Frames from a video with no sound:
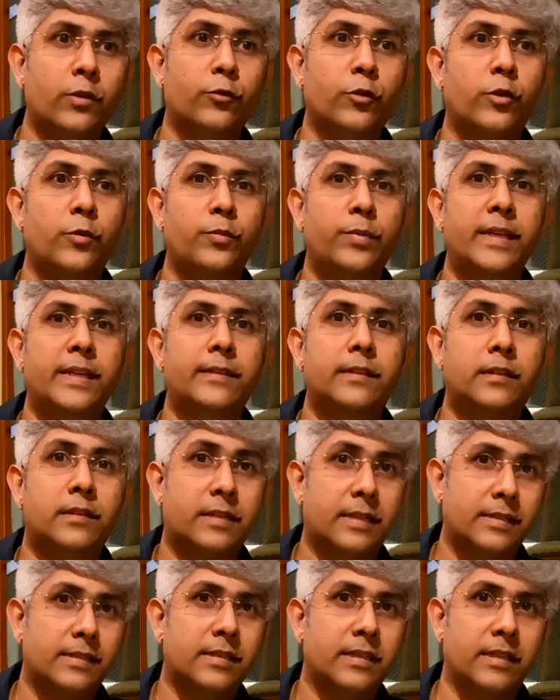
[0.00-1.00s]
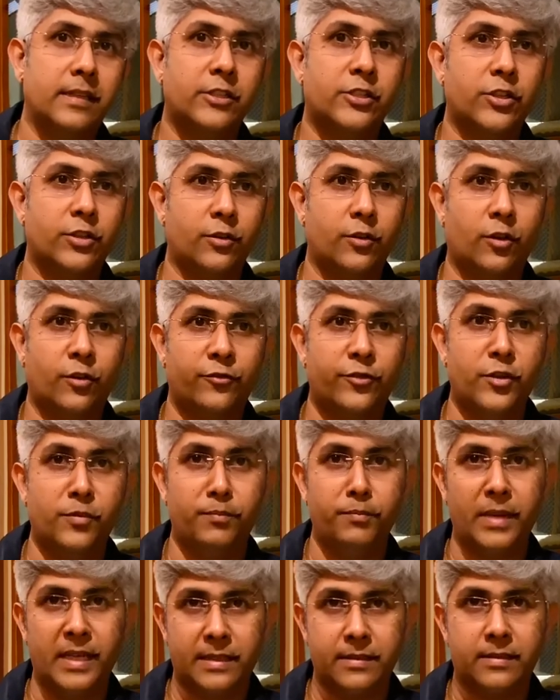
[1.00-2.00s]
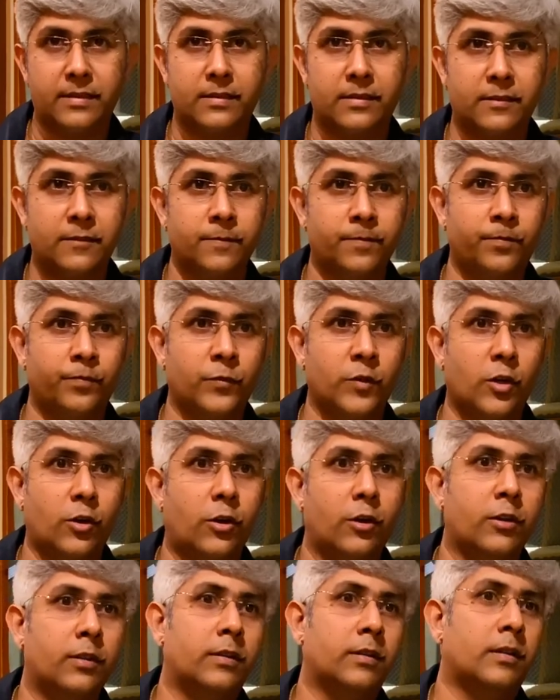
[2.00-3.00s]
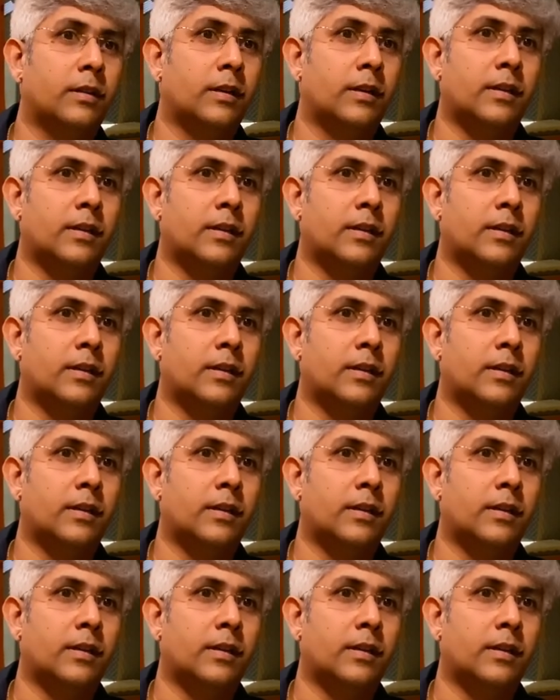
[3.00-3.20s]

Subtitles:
would be the translation of your mix on